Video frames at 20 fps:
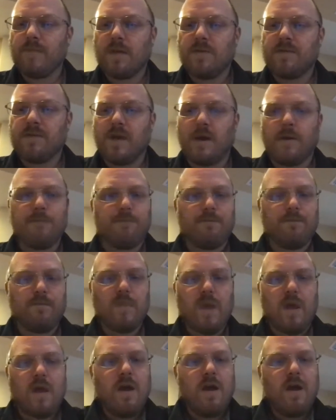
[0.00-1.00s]
So,
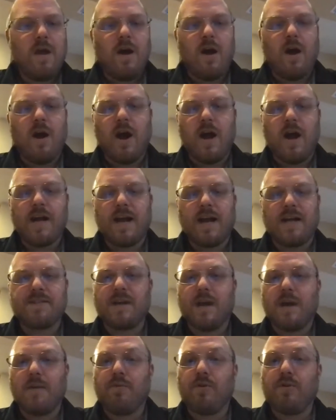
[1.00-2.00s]
all right, guys,
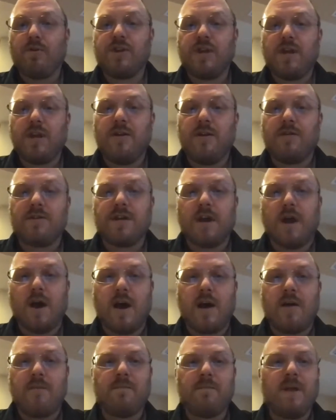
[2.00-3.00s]
I appreciate your
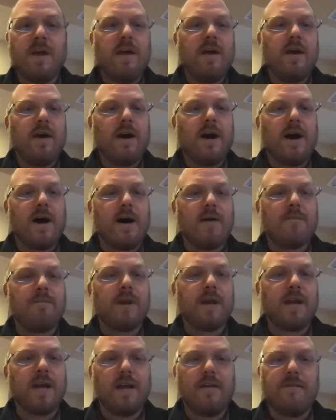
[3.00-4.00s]
time.
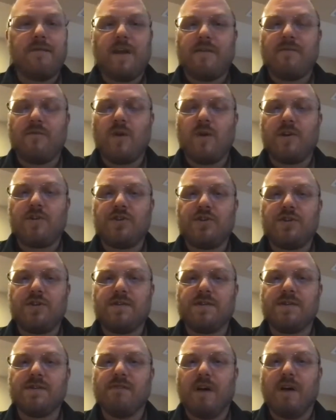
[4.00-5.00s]
Again, if you have
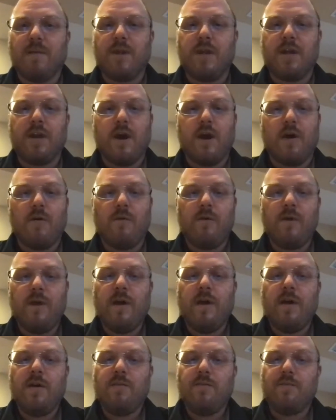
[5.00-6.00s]
questions, let me know.
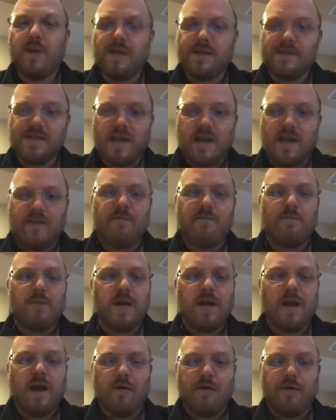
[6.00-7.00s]
Be safe, be
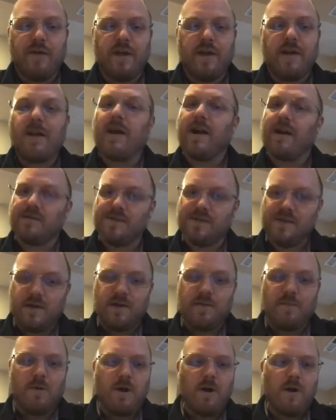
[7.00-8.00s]
healthy, and I'll see you
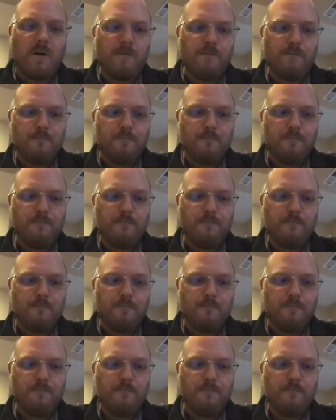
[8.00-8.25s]
tomorrow.